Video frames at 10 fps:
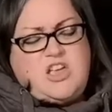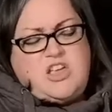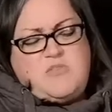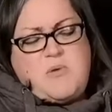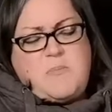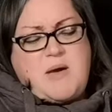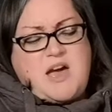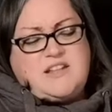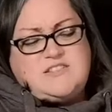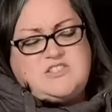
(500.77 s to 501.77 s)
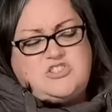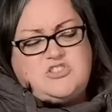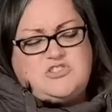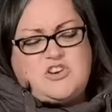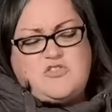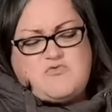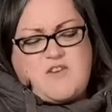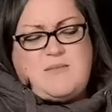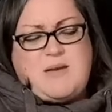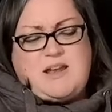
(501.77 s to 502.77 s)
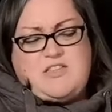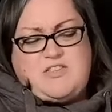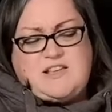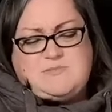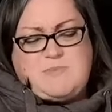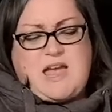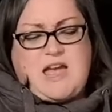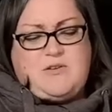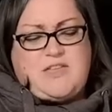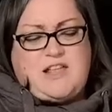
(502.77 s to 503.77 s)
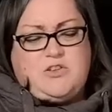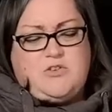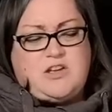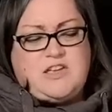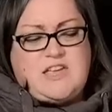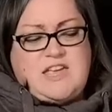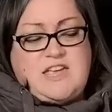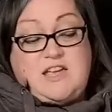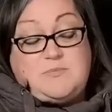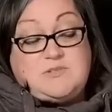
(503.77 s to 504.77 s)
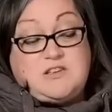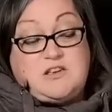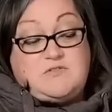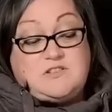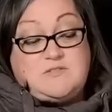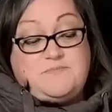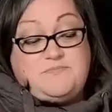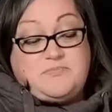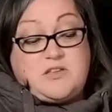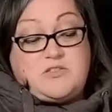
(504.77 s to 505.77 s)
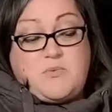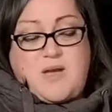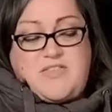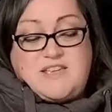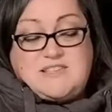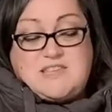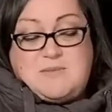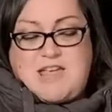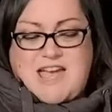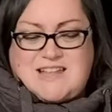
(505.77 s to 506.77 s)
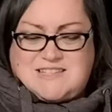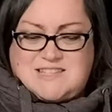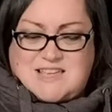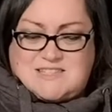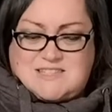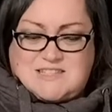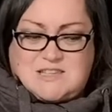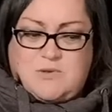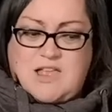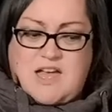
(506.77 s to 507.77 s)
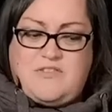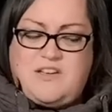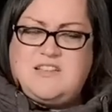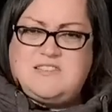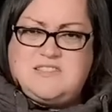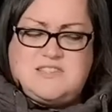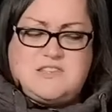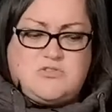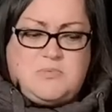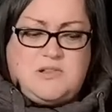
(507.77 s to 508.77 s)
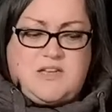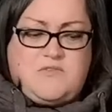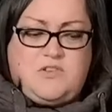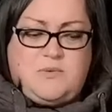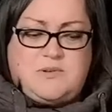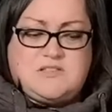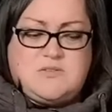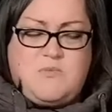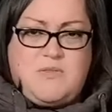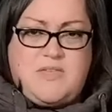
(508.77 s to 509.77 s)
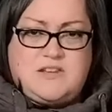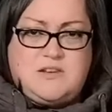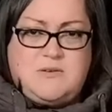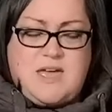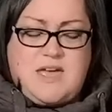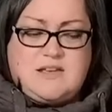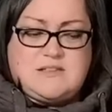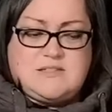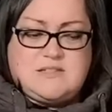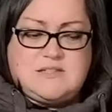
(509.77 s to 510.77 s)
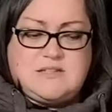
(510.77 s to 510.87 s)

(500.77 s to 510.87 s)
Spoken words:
Human minds judge a great many things by how they look, he observed. The way they see me enter their city will have a considerable influence on what they do next.